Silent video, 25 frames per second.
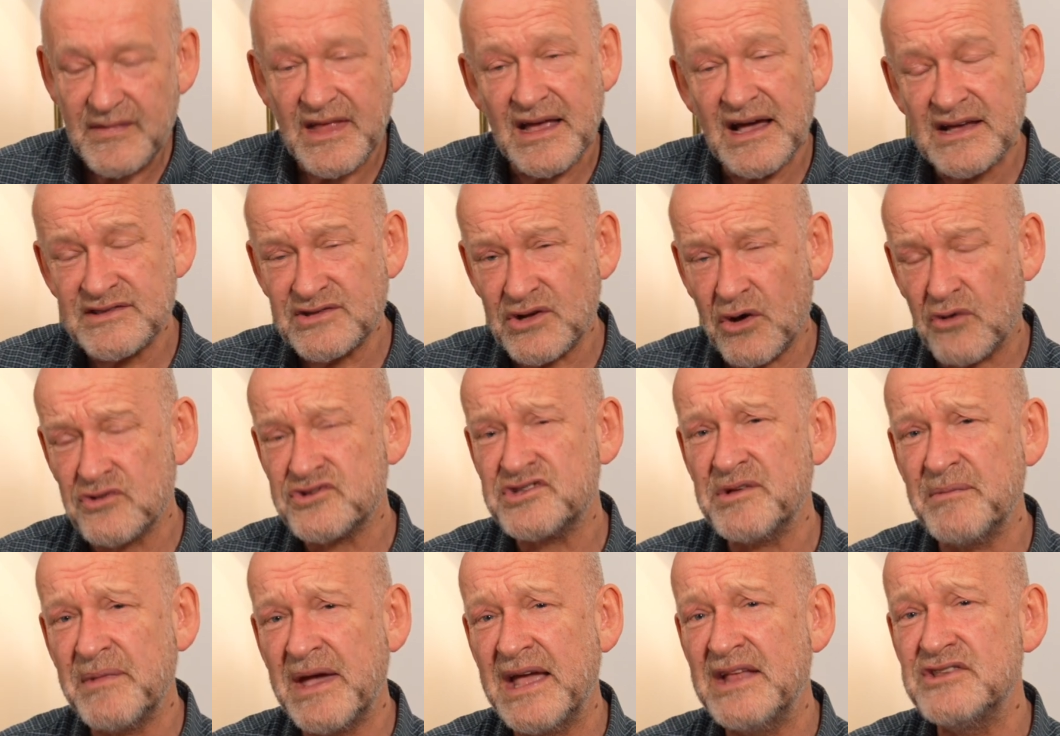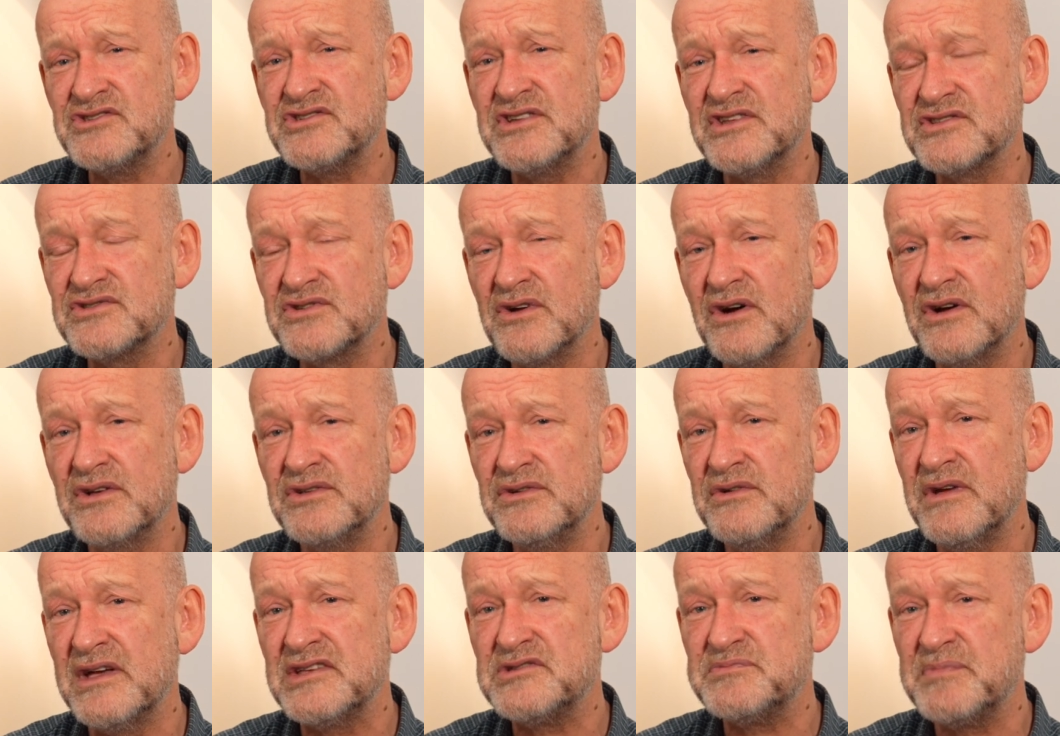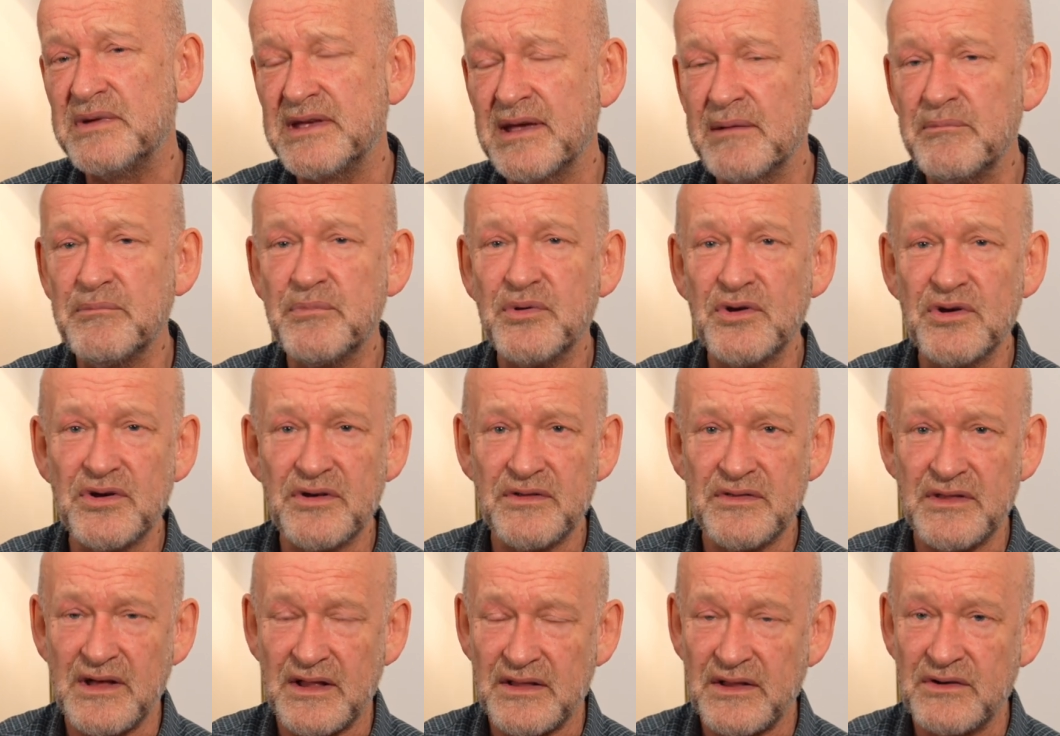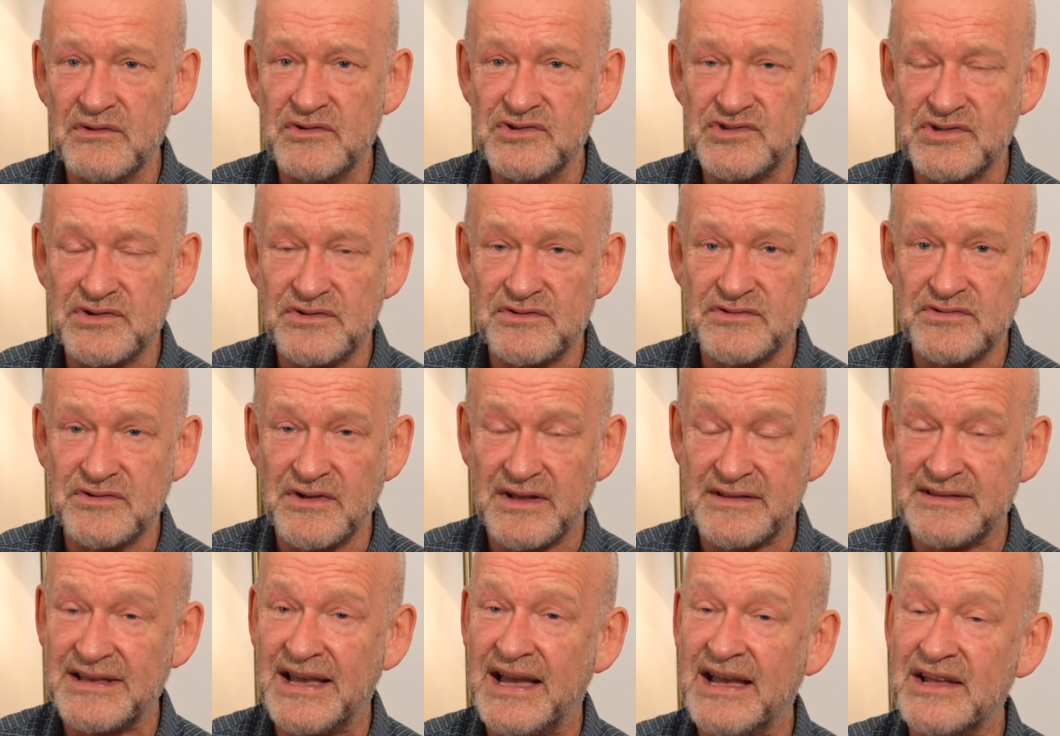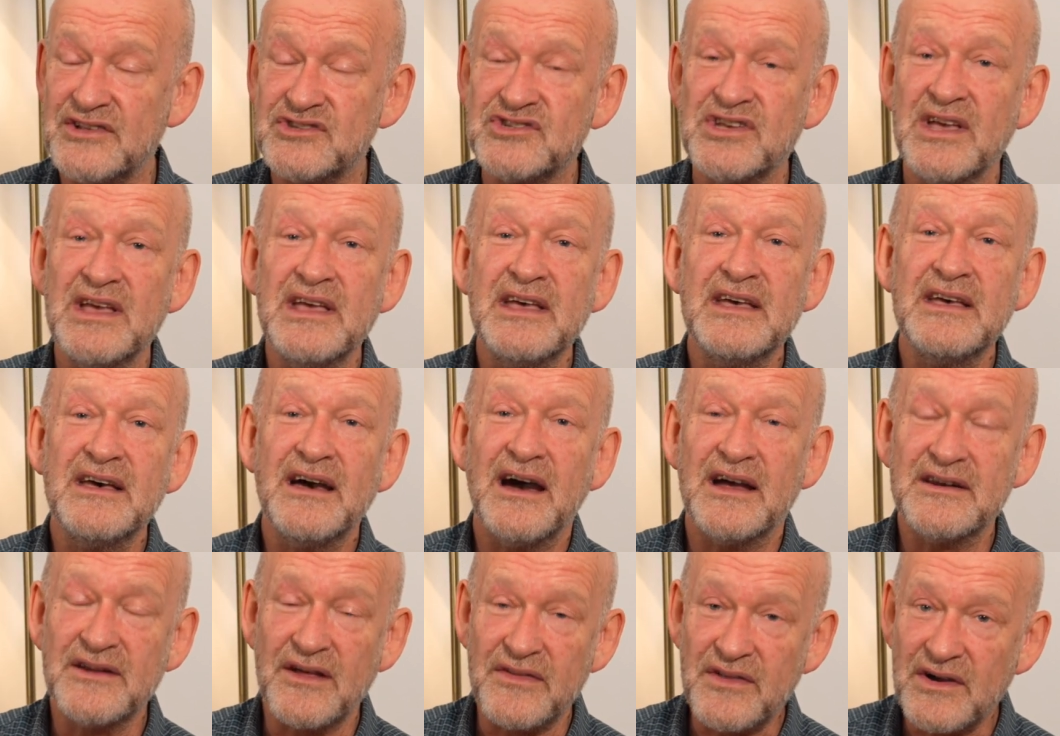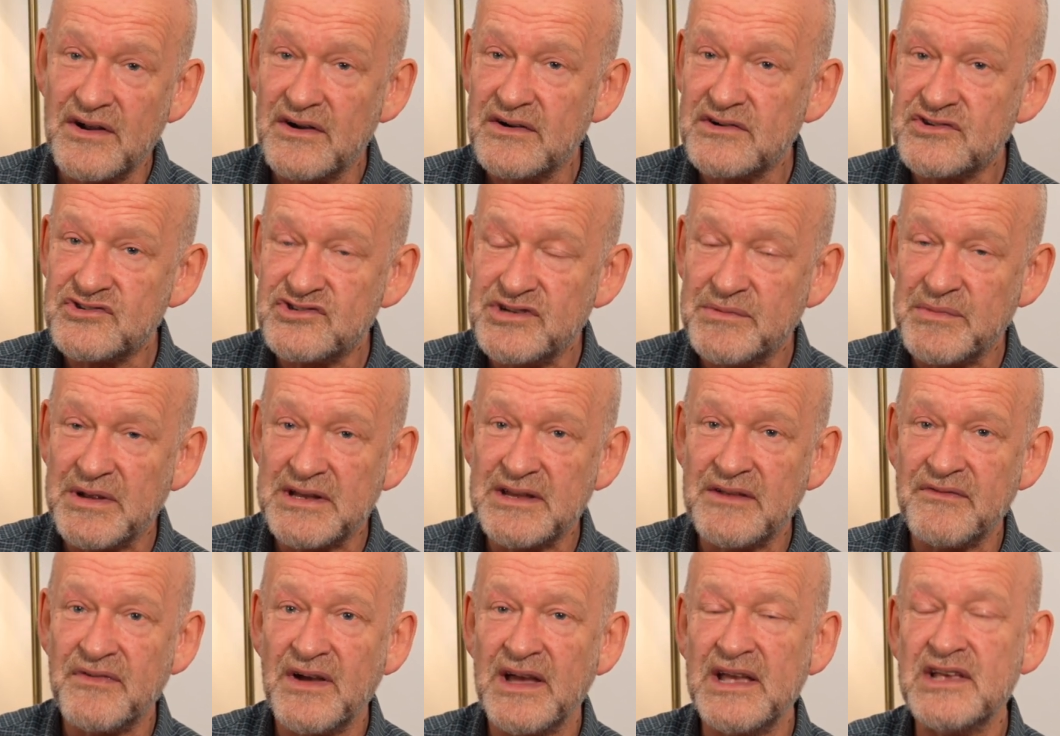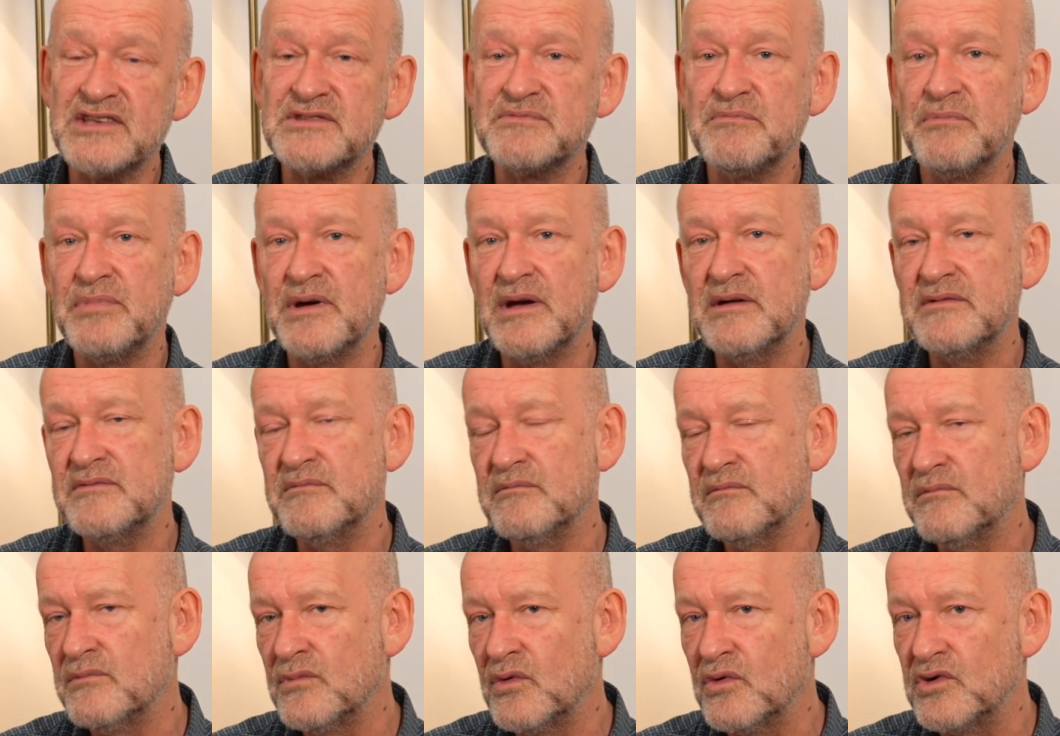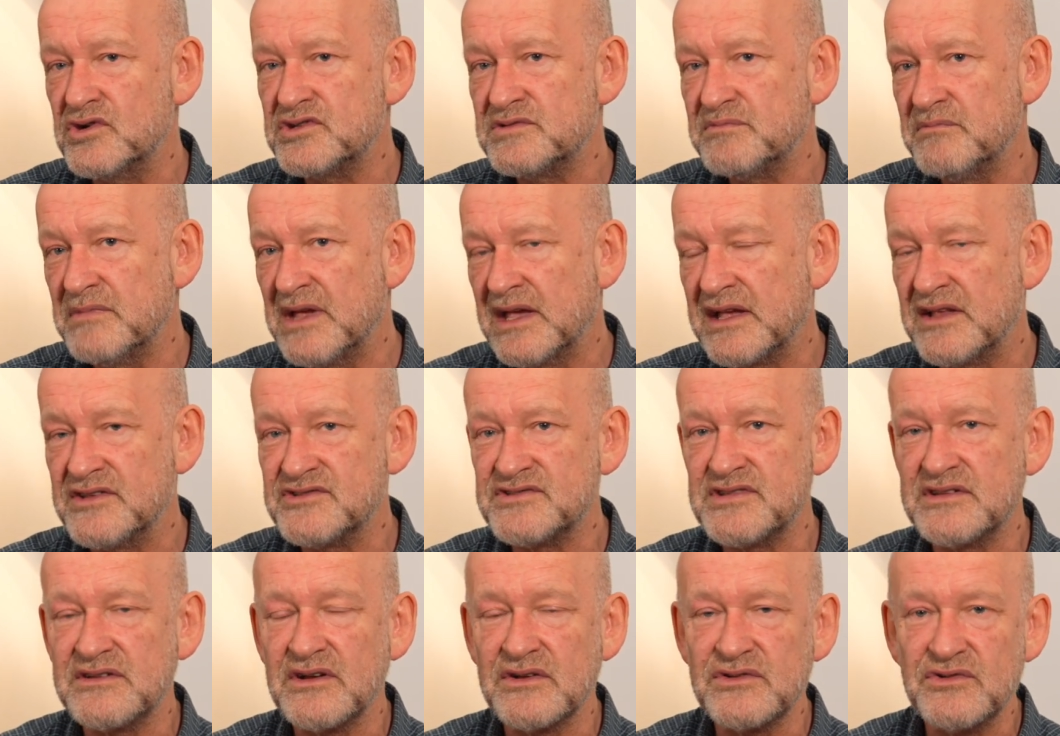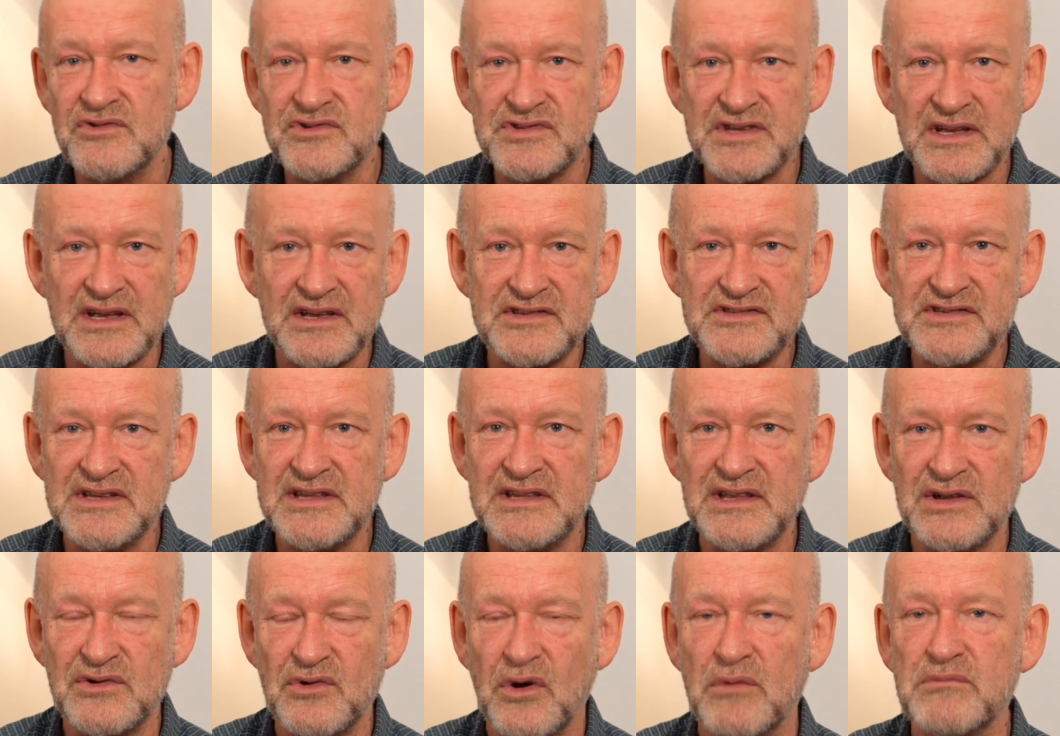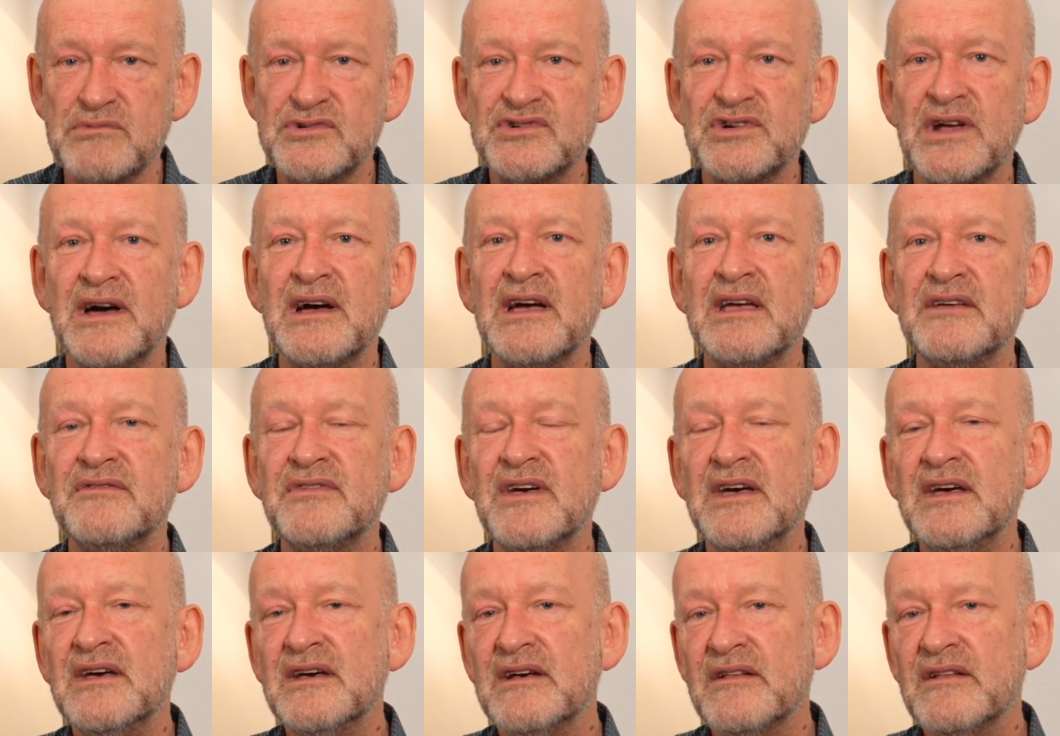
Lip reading: As I also mentioned, it's got a USB input that allows you to attach another streaming device, but most may consider using a CD-ROM drive,